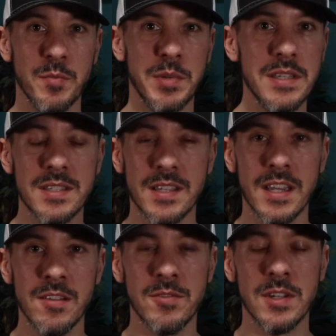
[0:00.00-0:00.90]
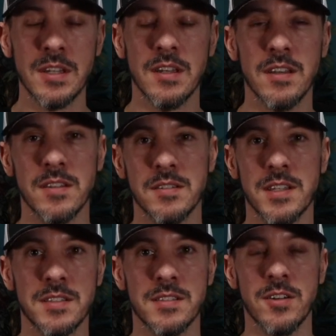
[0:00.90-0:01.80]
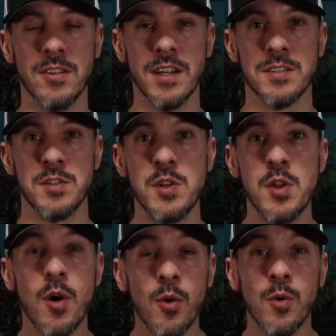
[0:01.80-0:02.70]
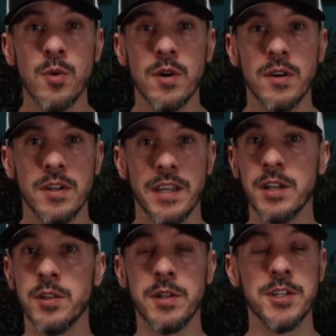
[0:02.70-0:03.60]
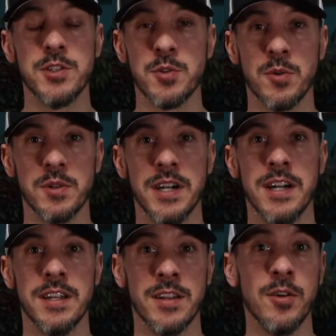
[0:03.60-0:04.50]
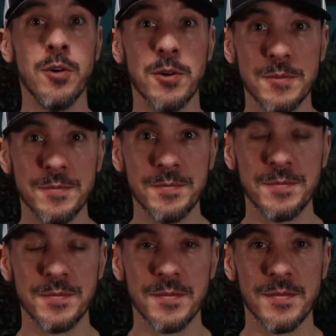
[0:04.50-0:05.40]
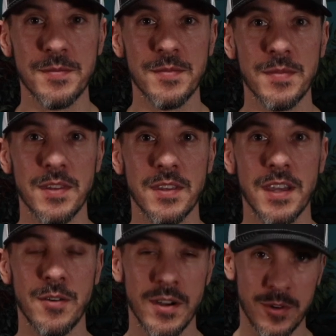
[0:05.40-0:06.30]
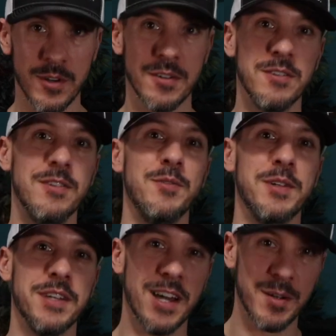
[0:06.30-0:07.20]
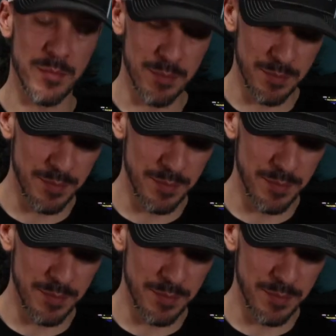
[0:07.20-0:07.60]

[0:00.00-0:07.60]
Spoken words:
be saved. The dead sinner has no inclination toward God at all. However, when God